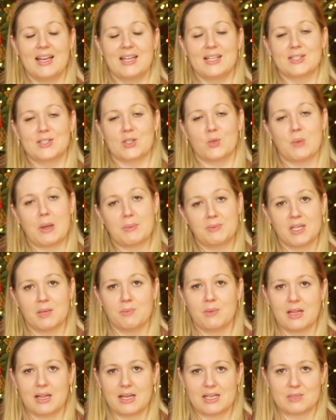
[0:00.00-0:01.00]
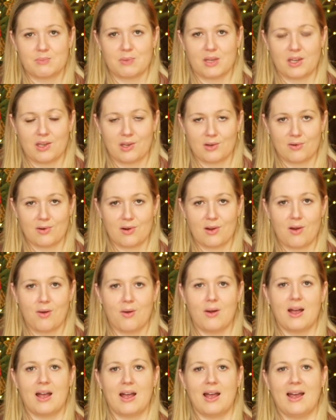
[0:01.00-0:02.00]
So Babcia Mila is my
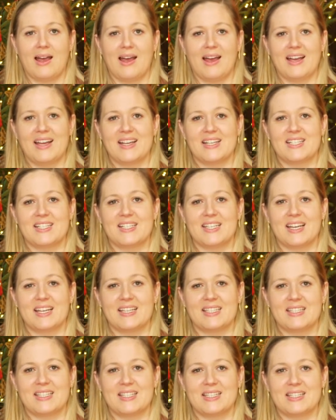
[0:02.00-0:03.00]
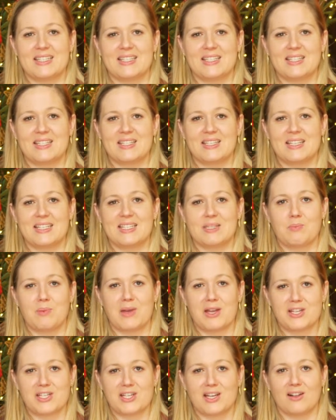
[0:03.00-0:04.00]
hero. She has this
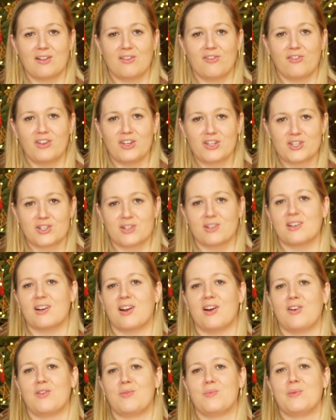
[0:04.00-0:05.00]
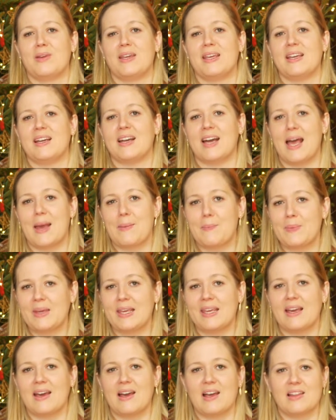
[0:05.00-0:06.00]
special feature of being
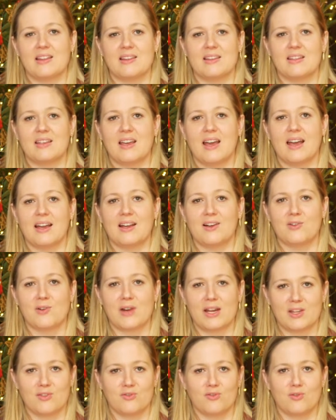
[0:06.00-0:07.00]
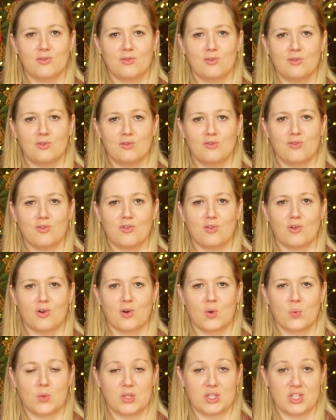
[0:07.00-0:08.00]
happy and grateful
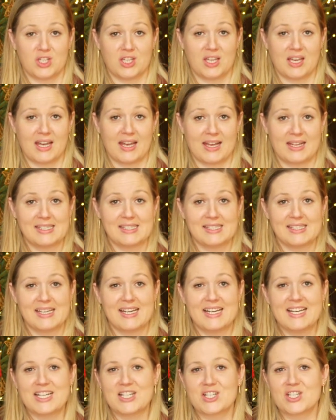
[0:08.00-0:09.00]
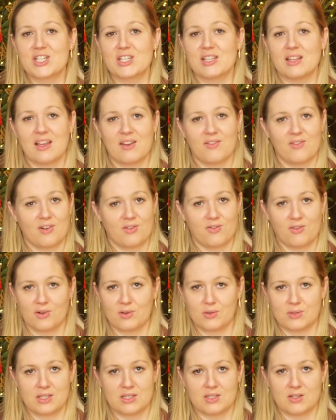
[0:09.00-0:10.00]
for what she has. She never
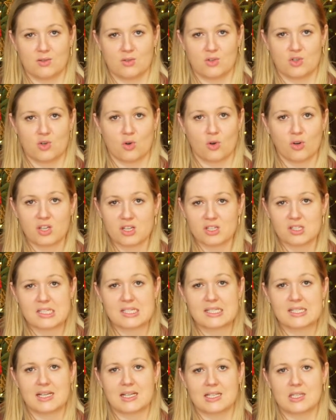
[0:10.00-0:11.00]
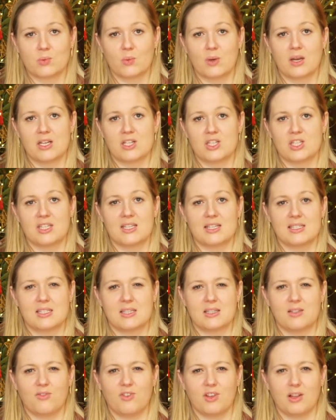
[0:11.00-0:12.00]
focuses on shortages. That's why she
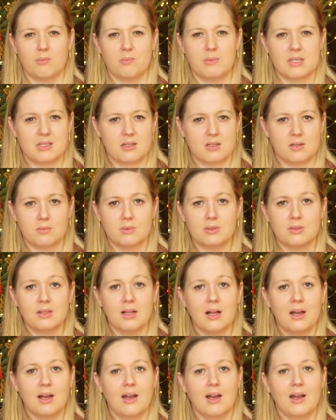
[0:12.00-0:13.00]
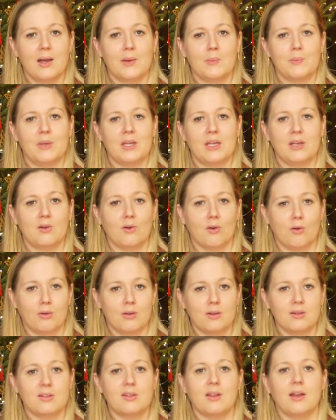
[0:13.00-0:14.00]
doesn't feel miserable being
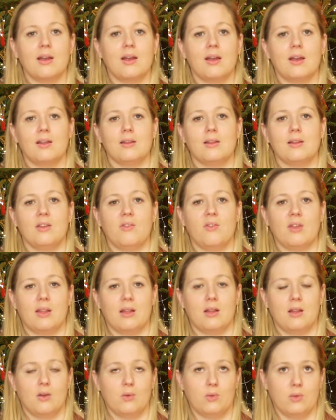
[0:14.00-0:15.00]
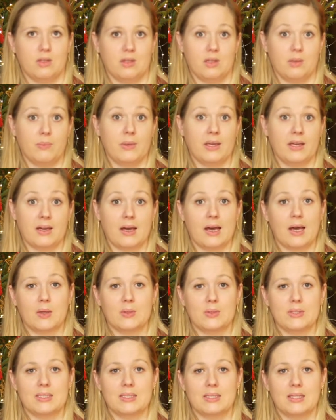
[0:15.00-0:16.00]
old and living alone in the big
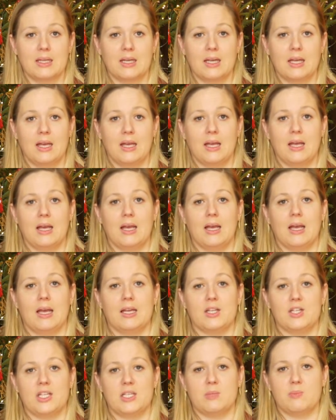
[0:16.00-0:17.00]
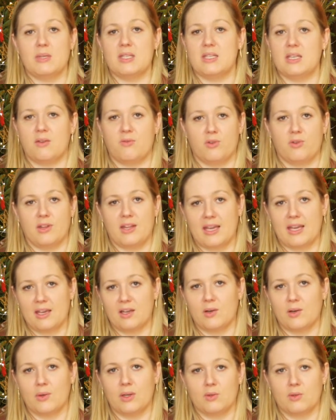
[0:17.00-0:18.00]
house. She's busy every day,
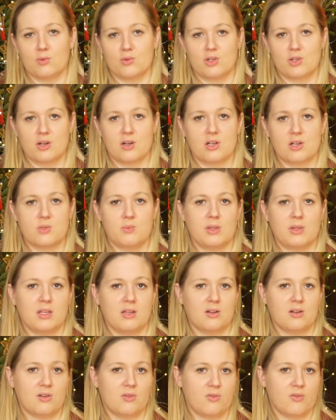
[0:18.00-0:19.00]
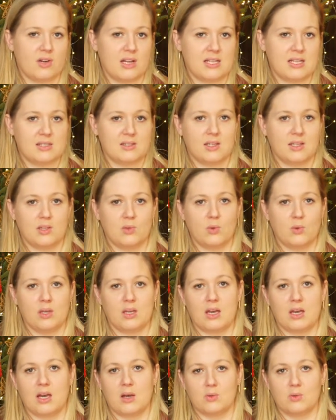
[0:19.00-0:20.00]
going to church, meeting her friends, and doing
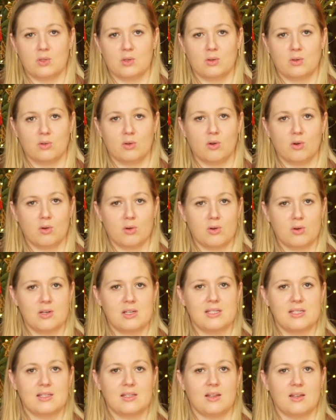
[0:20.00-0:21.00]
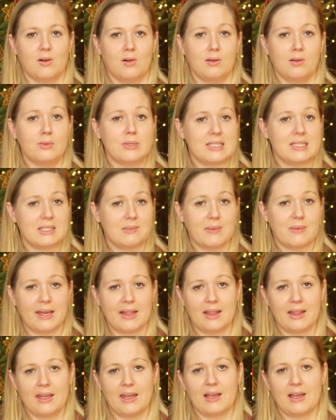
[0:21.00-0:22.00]
household chores, always
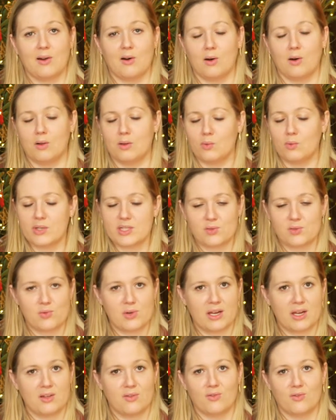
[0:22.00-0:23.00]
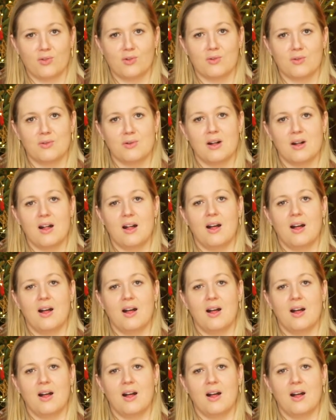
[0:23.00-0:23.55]
smiling, always grateful,